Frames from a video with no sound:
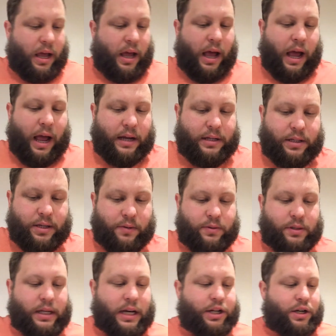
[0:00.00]
And
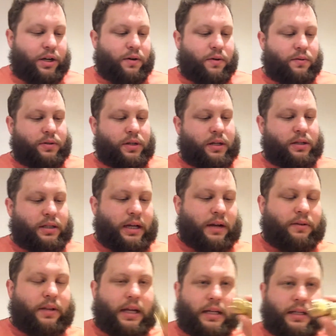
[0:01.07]
Toolstation also sell
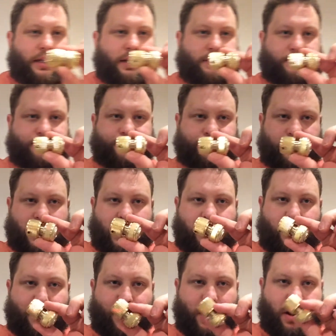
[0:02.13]
these. They're
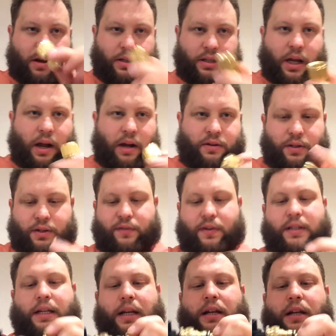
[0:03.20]
a brass hose
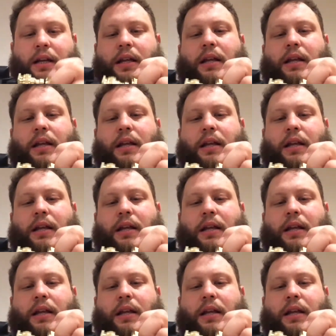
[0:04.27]
fitting,